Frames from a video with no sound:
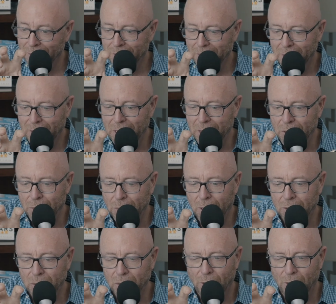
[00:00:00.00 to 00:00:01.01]
and you
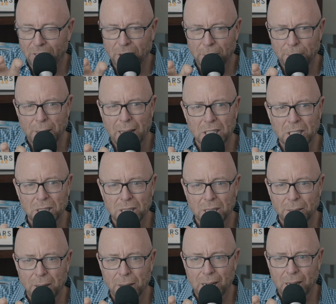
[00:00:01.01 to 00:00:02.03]
also are very
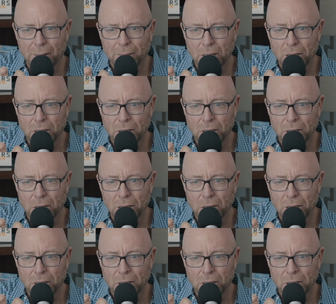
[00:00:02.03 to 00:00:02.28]
passionate about it,